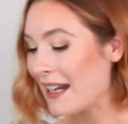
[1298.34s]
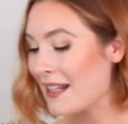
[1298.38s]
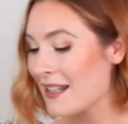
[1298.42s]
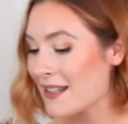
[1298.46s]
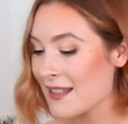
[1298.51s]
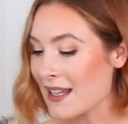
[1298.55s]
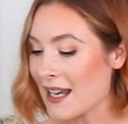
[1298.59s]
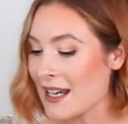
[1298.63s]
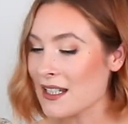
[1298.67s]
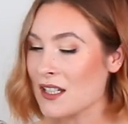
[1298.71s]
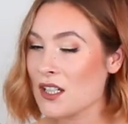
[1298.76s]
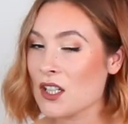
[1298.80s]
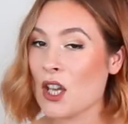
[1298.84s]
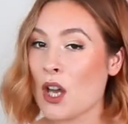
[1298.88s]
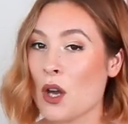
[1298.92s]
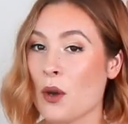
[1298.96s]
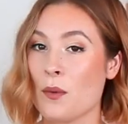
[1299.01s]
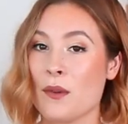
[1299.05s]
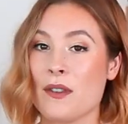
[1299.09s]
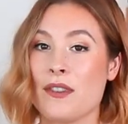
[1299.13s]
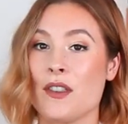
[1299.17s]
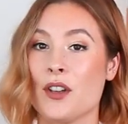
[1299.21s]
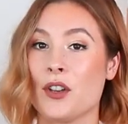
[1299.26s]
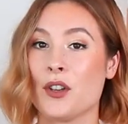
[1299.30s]
I decided to go
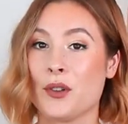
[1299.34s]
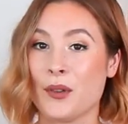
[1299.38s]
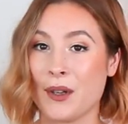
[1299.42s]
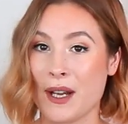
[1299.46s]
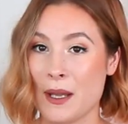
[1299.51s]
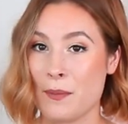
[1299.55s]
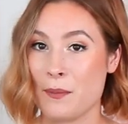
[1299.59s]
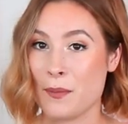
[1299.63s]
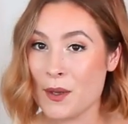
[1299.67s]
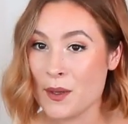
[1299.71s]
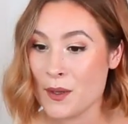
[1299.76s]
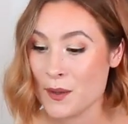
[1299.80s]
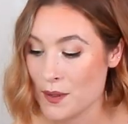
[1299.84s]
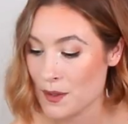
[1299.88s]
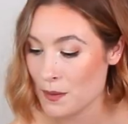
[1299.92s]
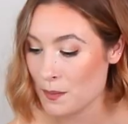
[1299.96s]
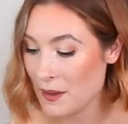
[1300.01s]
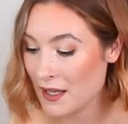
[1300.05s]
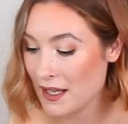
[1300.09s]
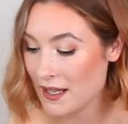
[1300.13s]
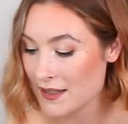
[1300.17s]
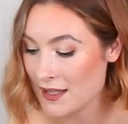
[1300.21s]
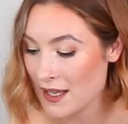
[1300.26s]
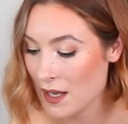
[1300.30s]
with the gray boots
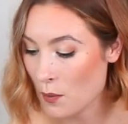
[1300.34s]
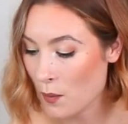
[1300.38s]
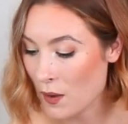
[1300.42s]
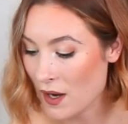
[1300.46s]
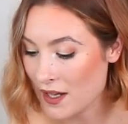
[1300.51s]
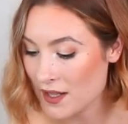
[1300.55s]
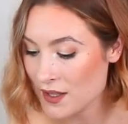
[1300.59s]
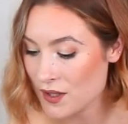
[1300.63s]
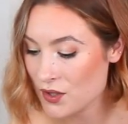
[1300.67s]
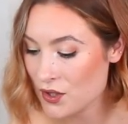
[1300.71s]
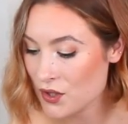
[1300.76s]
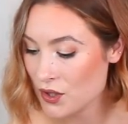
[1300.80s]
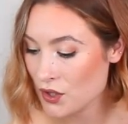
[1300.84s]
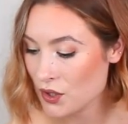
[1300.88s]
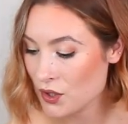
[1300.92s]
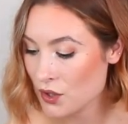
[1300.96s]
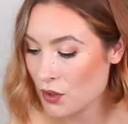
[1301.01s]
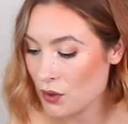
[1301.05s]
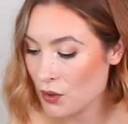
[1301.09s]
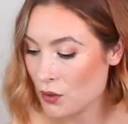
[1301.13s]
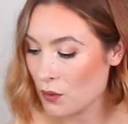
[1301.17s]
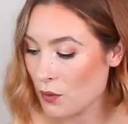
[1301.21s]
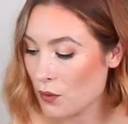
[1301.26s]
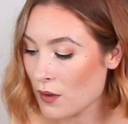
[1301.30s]
because I wanted
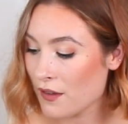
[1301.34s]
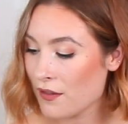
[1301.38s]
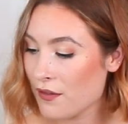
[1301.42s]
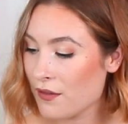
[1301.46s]
to